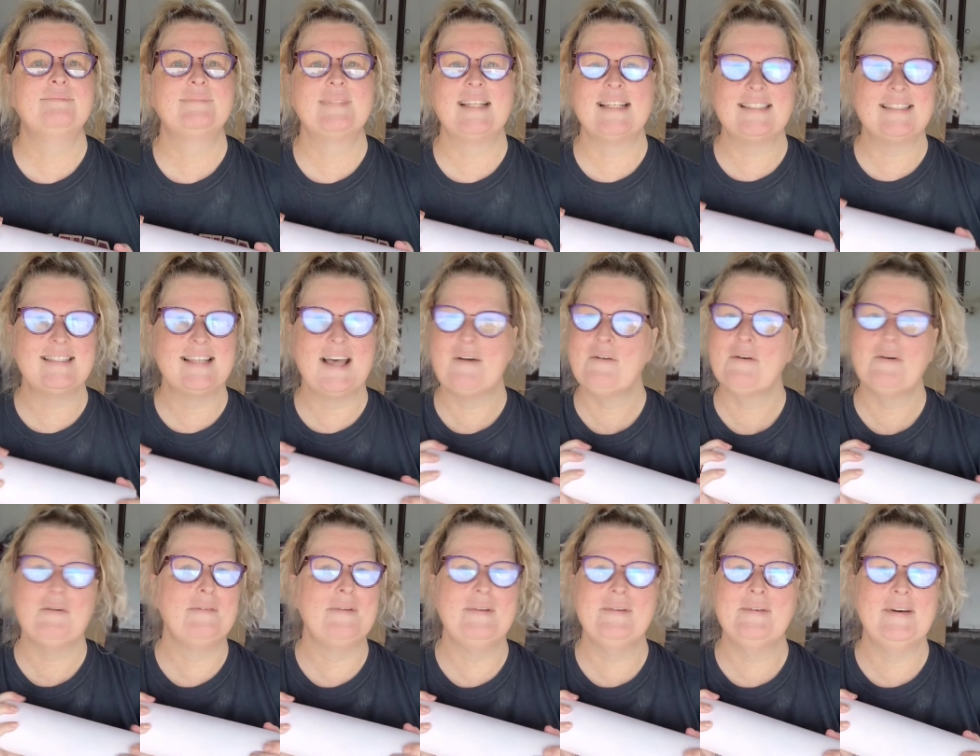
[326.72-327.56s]
That's not
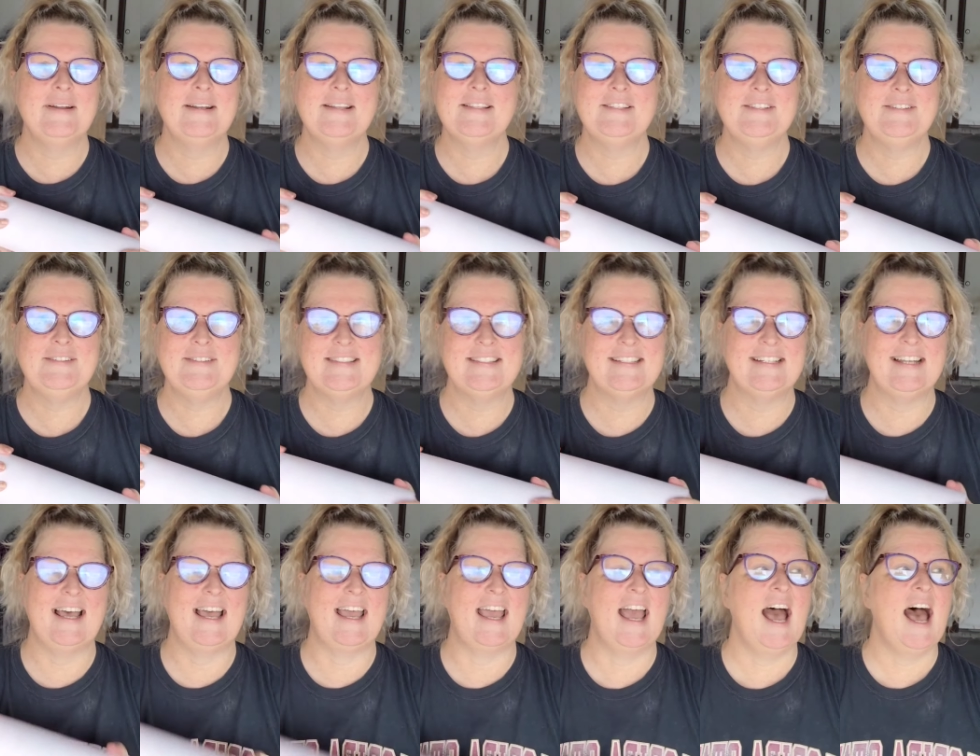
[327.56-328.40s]
what we want to do
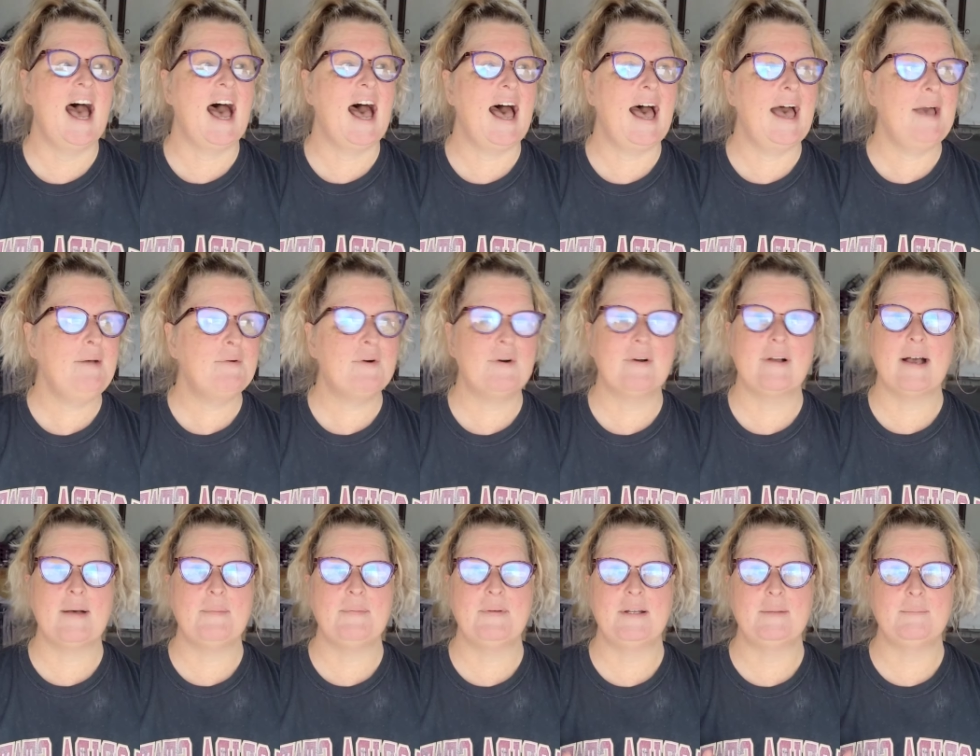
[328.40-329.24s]
today. I
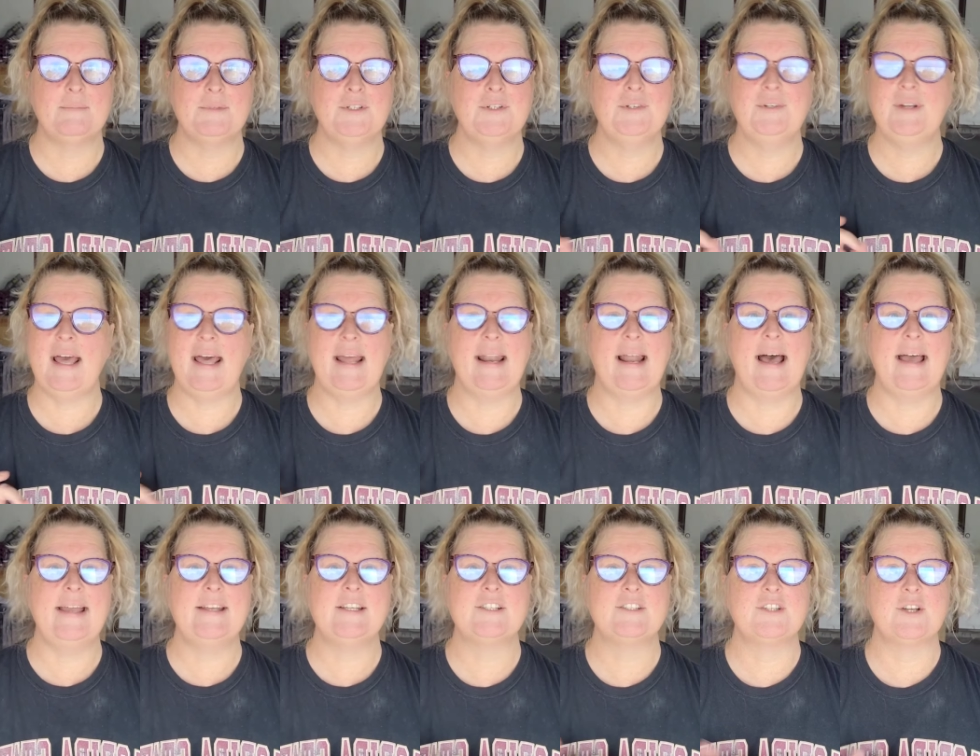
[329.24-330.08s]
woke up in a mood and
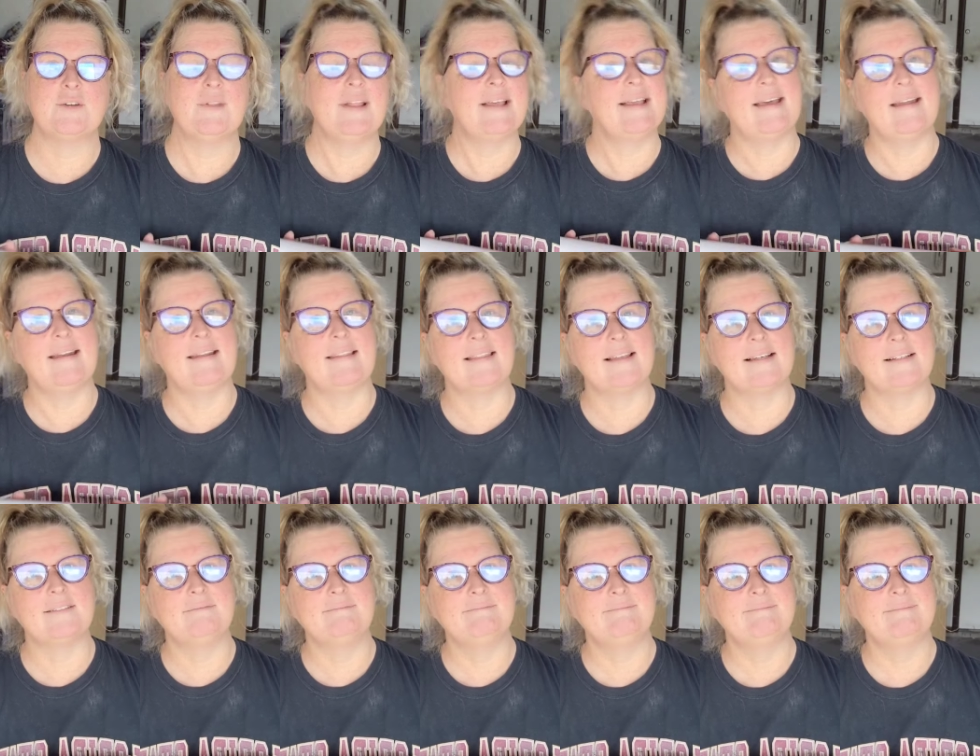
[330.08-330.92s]
I just don't like
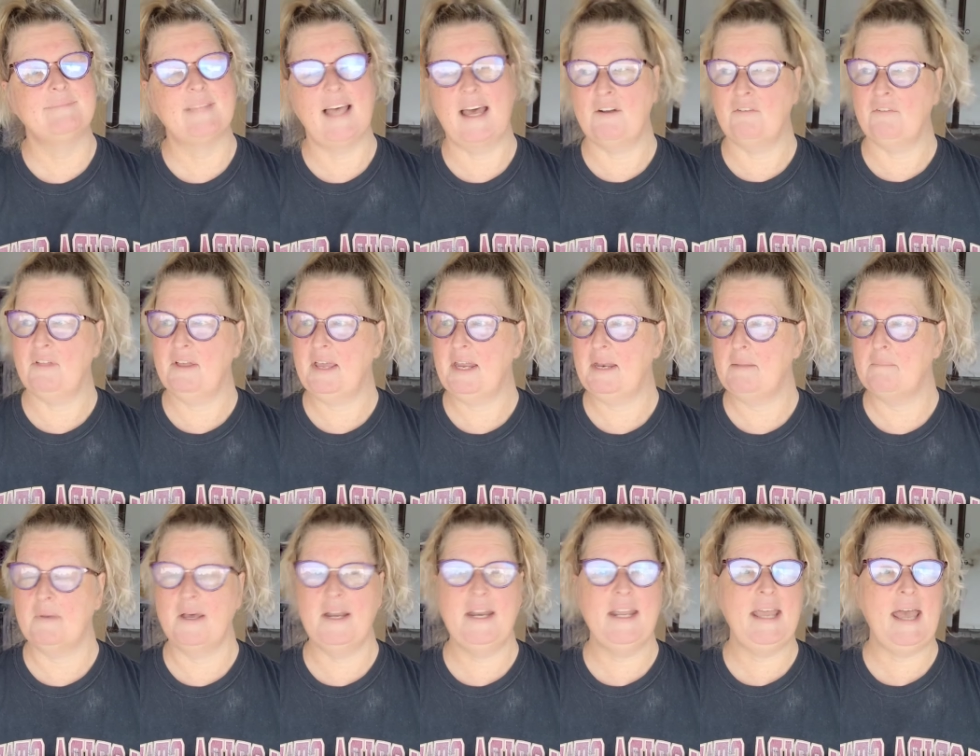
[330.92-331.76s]
anything. I don't like
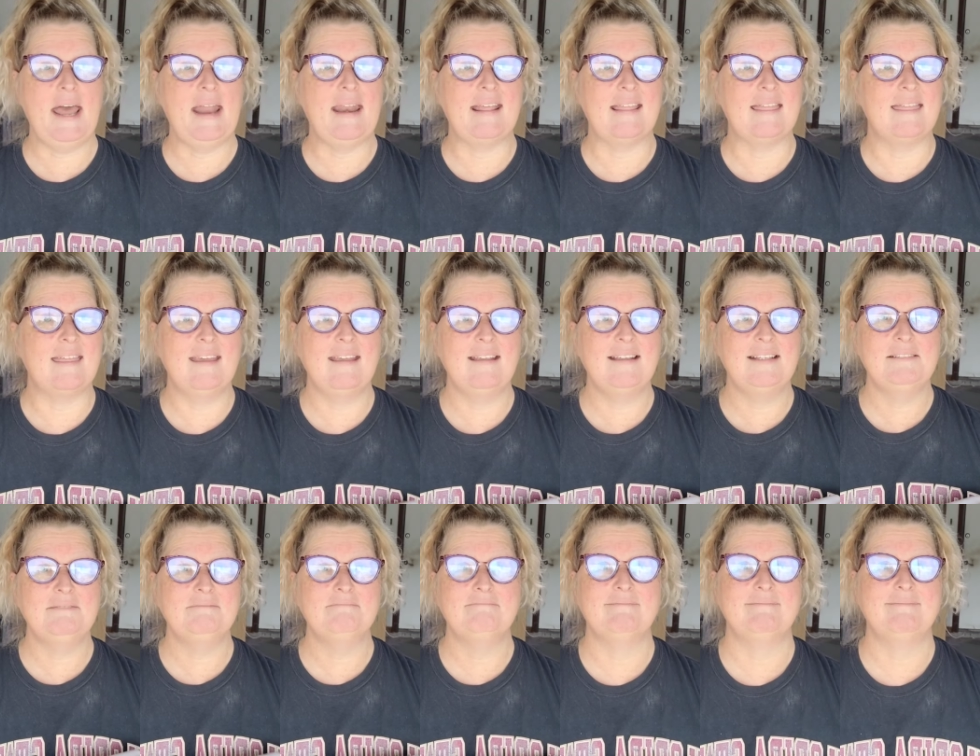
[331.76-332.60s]
anybody,
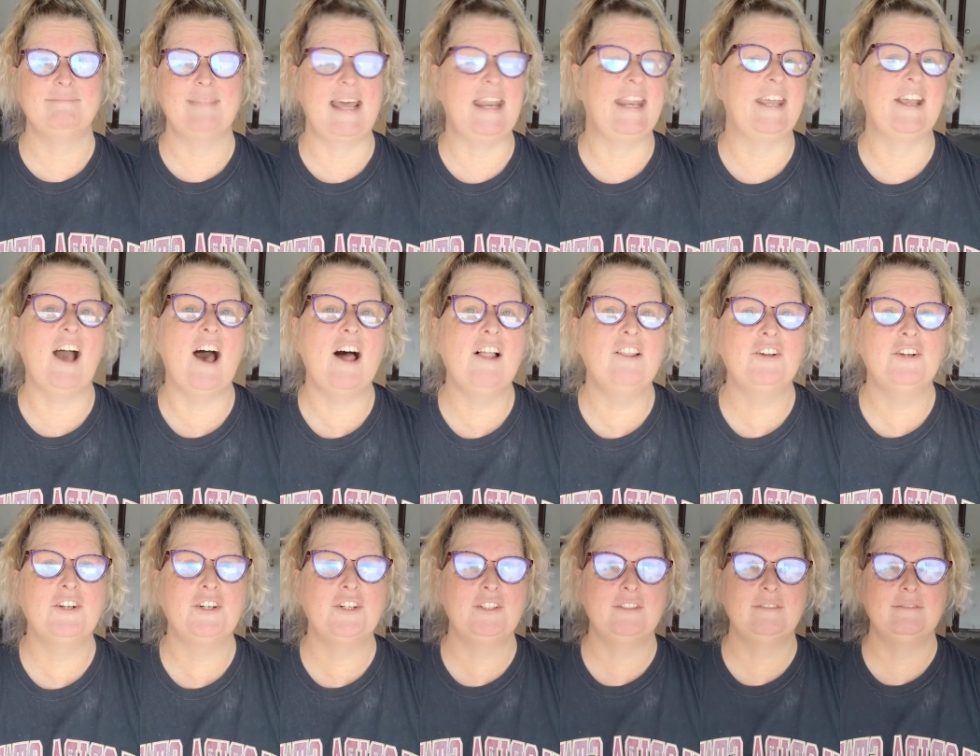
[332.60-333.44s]
anything, any
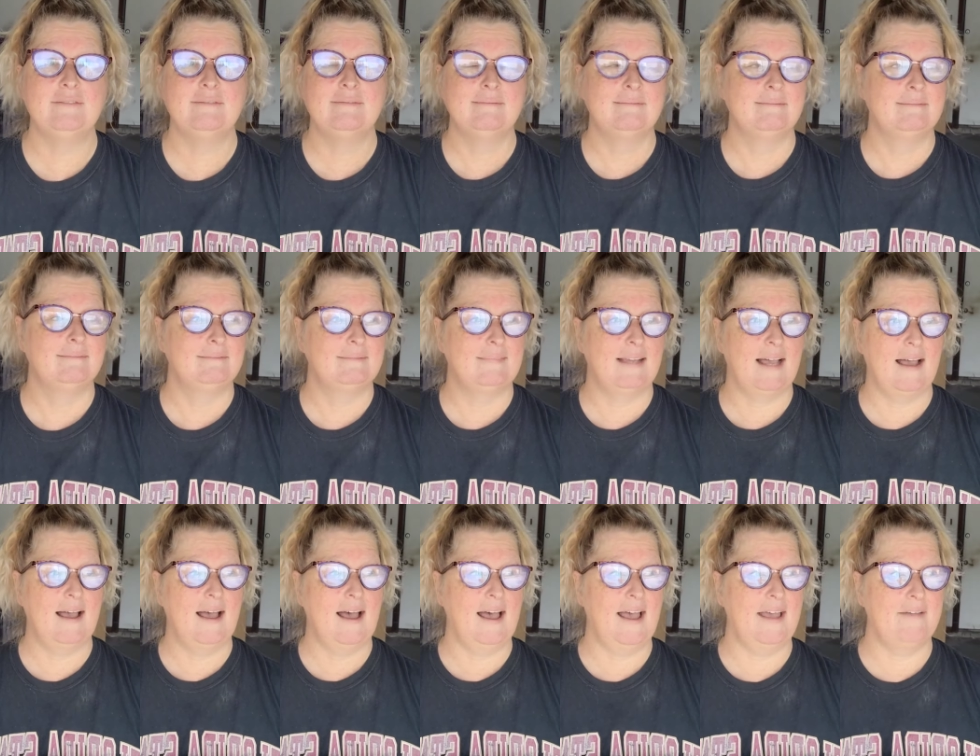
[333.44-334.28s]
color.
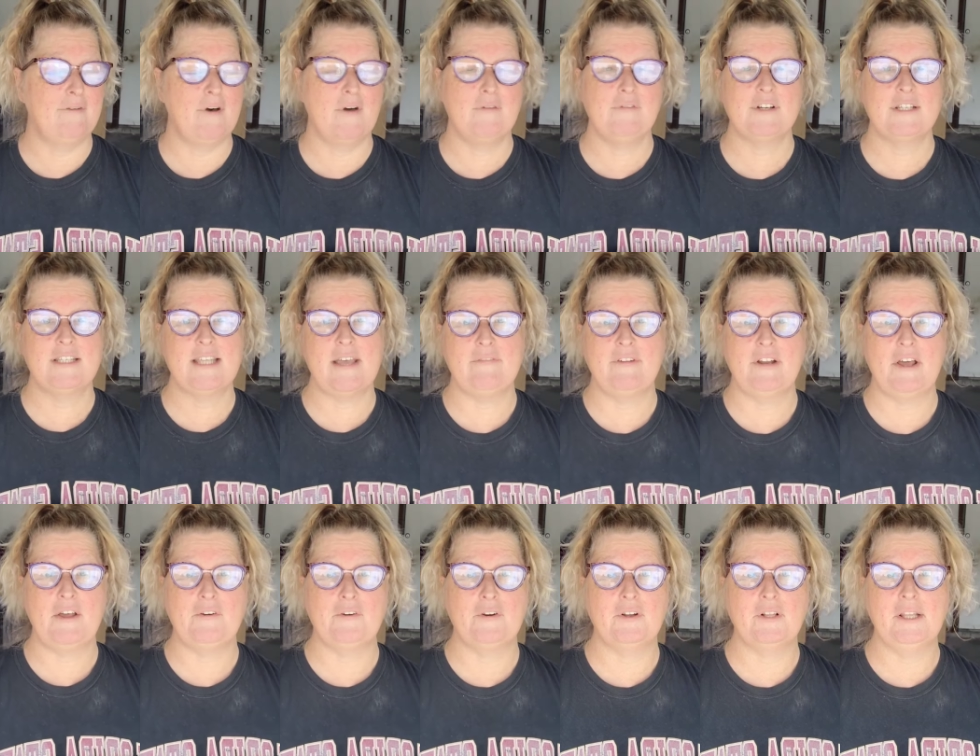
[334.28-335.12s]
I have over
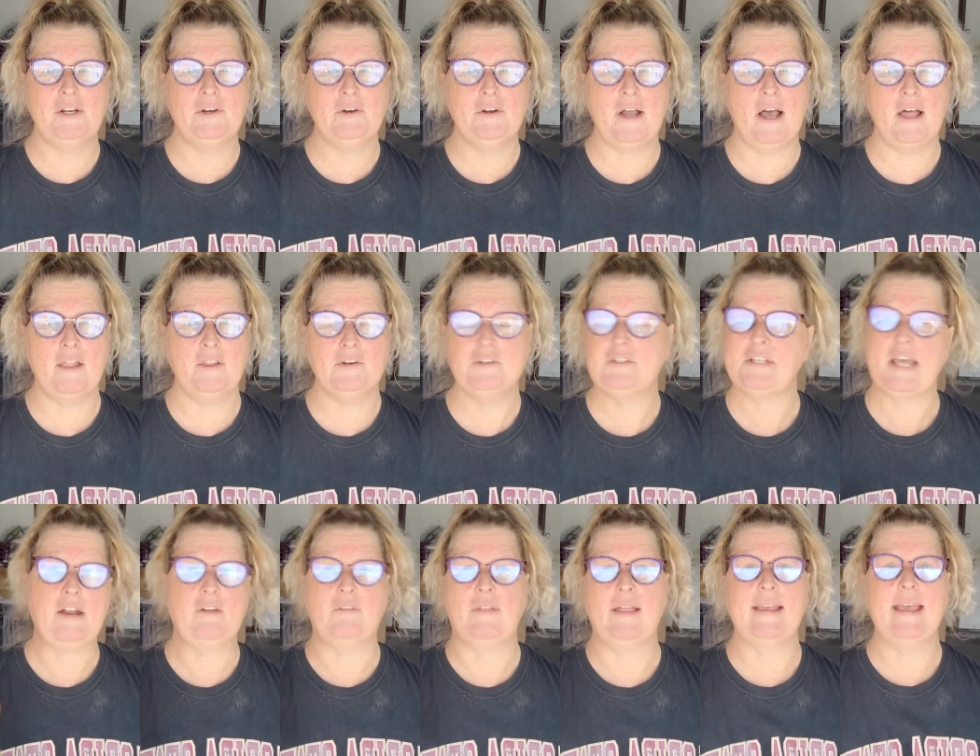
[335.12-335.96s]
700 glitter
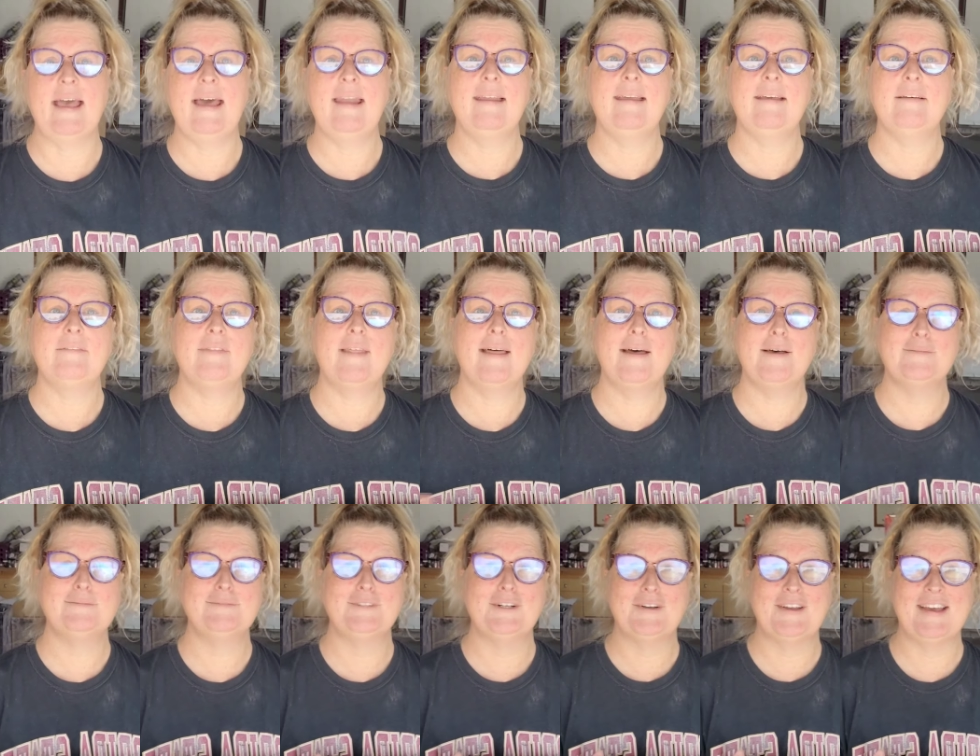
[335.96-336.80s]
colors. I don't like any of
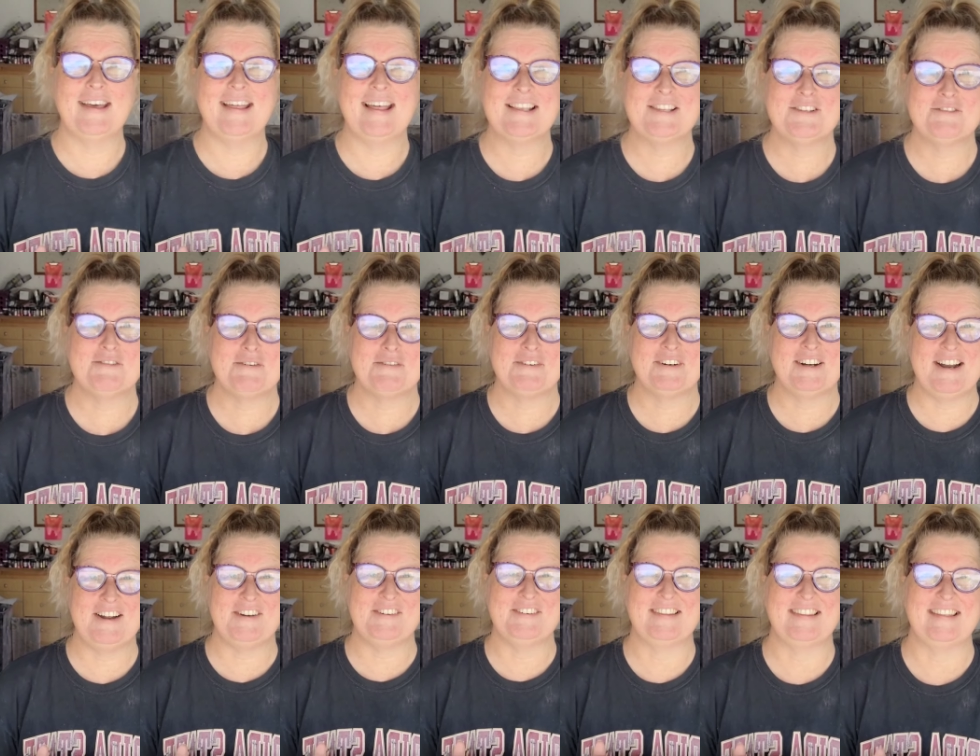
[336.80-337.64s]
them. Okay, that's where
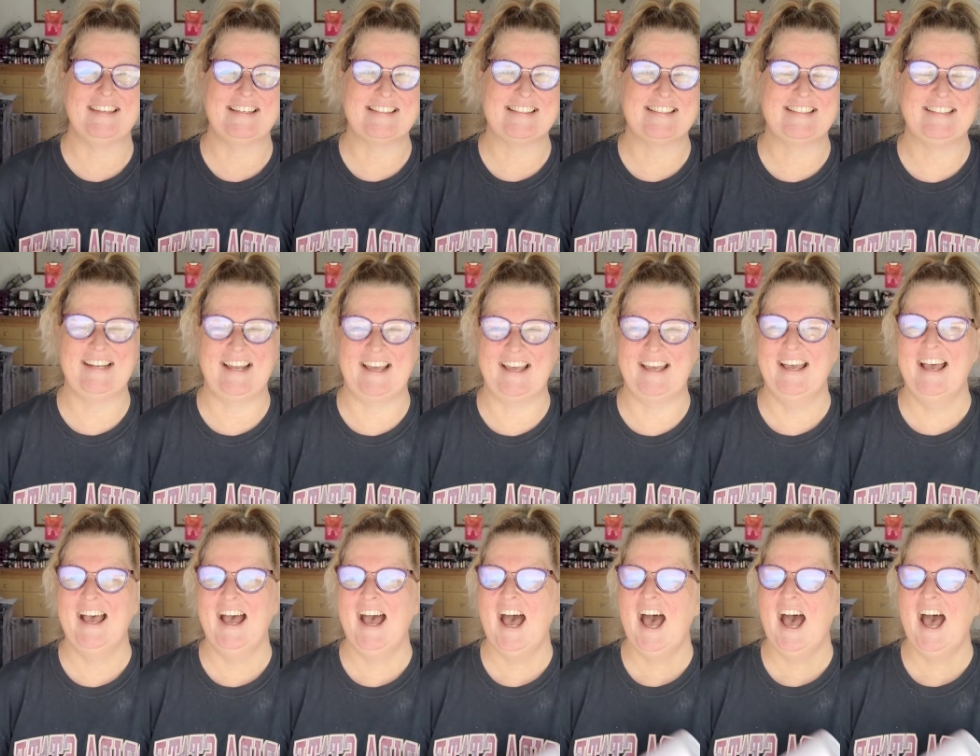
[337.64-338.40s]
we're at with things today.